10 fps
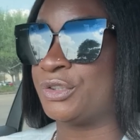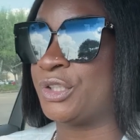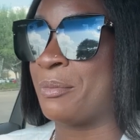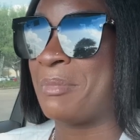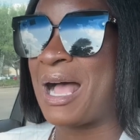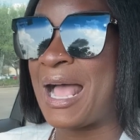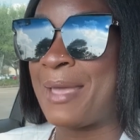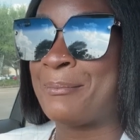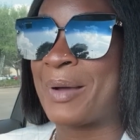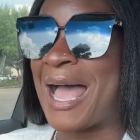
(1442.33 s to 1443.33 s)
your
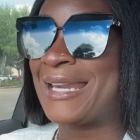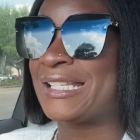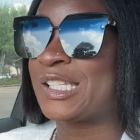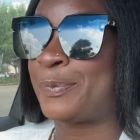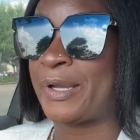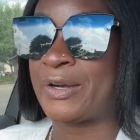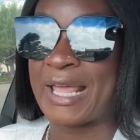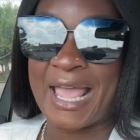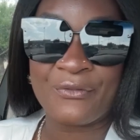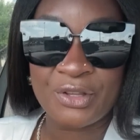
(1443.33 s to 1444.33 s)
mind, body, spirit,
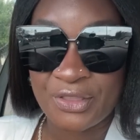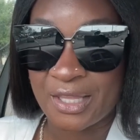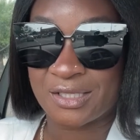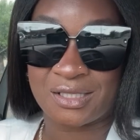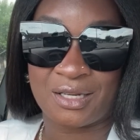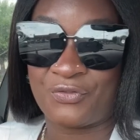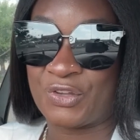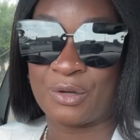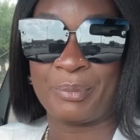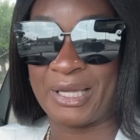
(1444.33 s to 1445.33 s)
everything is gonna
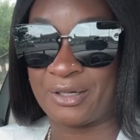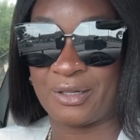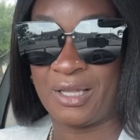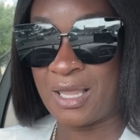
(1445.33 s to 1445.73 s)
feel better,